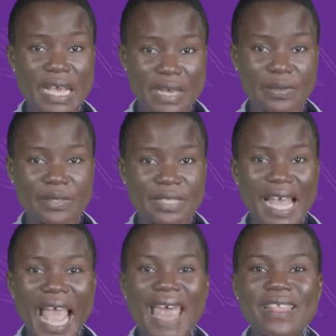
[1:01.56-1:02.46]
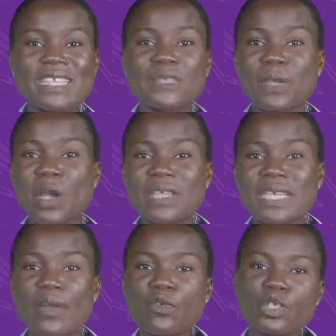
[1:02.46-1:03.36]
hills. This is because
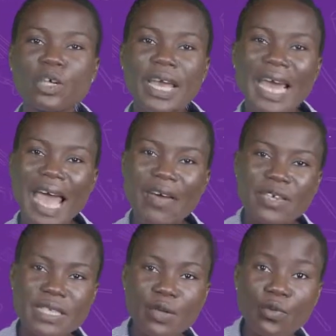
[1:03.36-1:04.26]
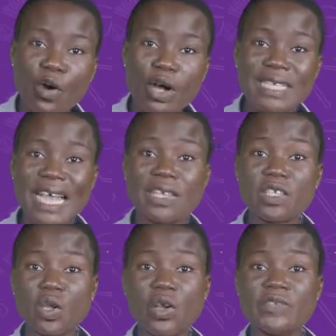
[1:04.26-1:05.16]
erosion carries the rocks and
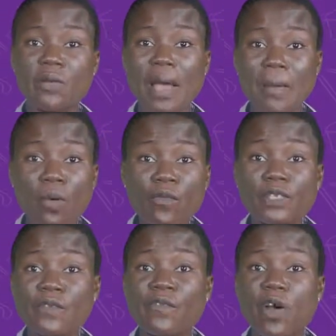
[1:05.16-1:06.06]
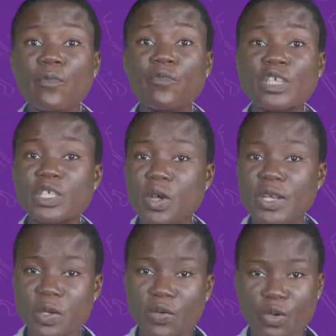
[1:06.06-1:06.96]
soils from above to form rich
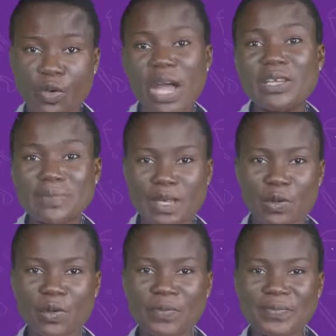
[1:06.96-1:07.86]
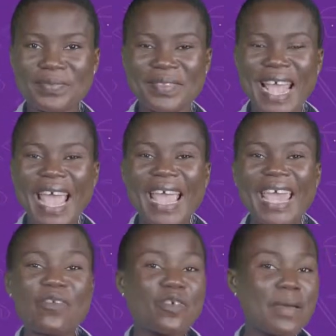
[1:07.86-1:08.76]
soils on the ground below.
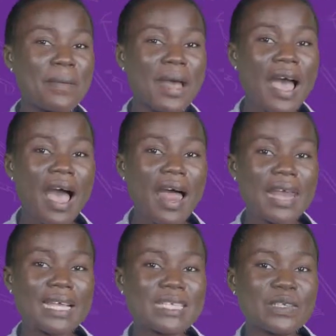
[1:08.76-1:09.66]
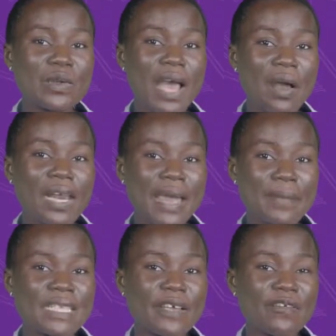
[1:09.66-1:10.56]
If you remember our lesson on how
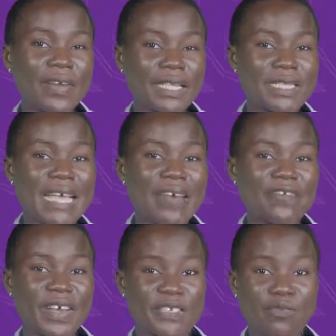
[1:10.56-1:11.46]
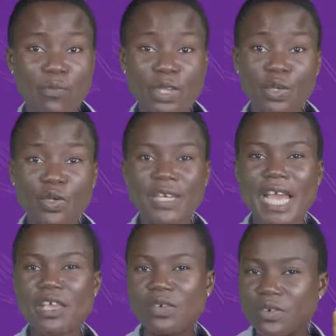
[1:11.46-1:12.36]
climatic factors affect formation,
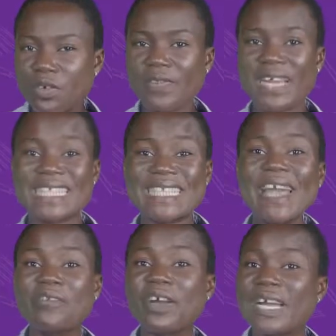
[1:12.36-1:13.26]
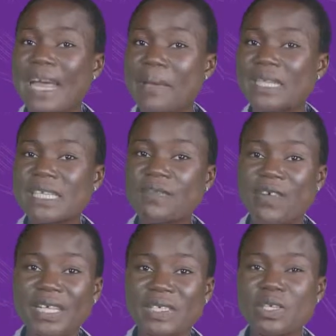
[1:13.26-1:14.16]
then you know that several climatic
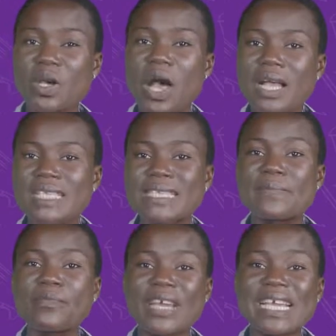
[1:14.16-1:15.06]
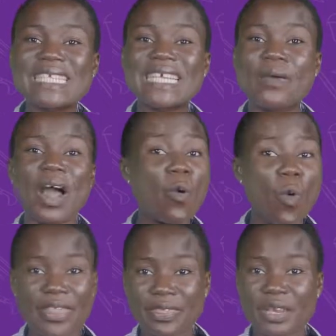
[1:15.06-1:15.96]
factors cause the breaking down and
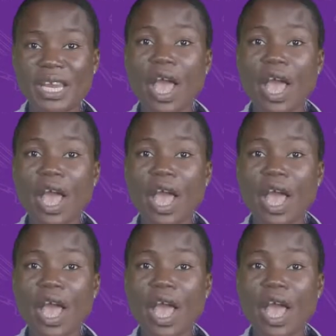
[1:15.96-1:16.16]
weathering